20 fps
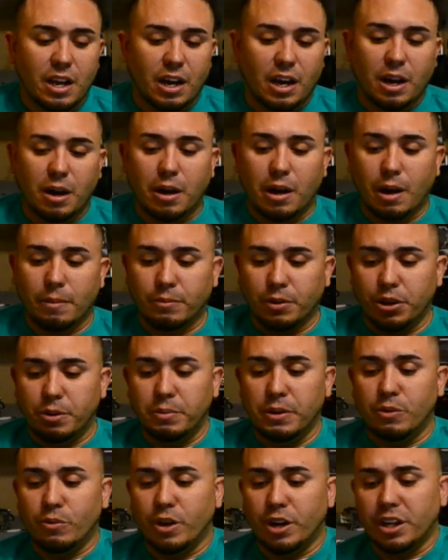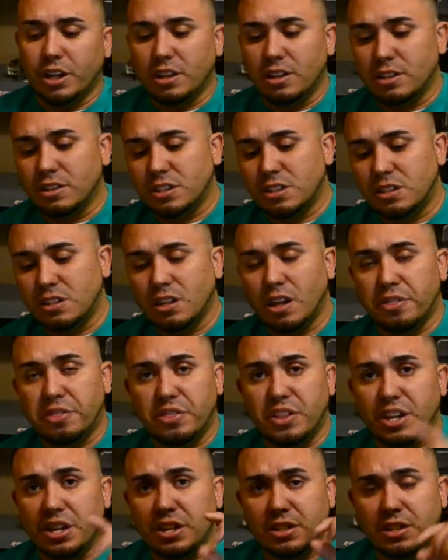I'm gonna be running a
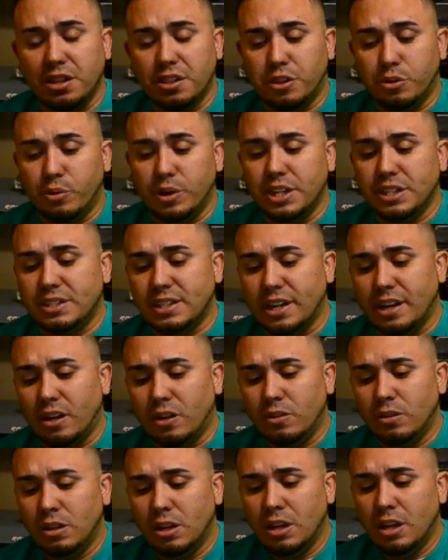thin 3-cell.